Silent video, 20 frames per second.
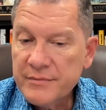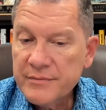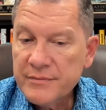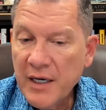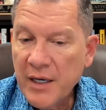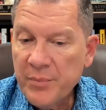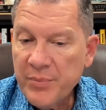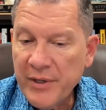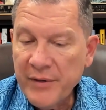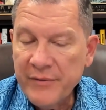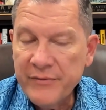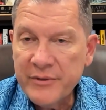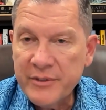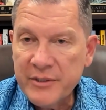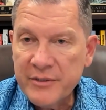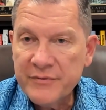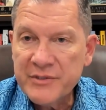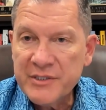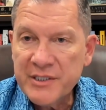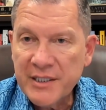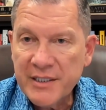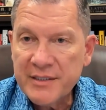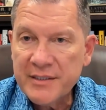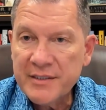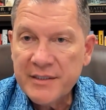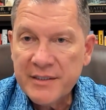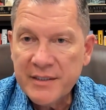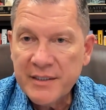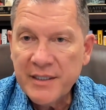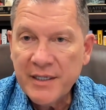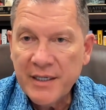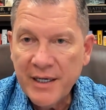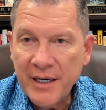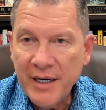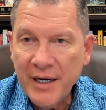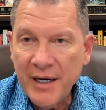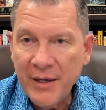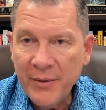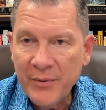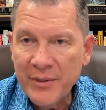I probably would have said,
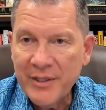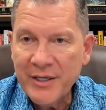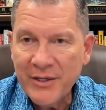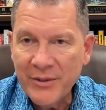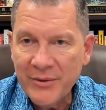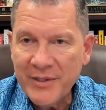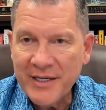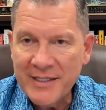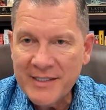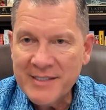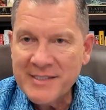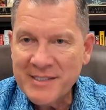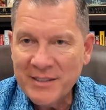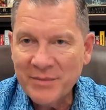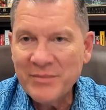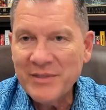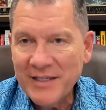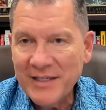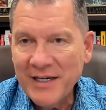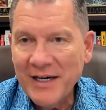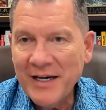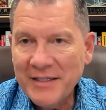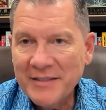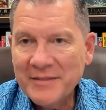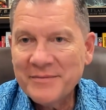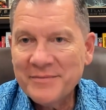I want to go get some of that.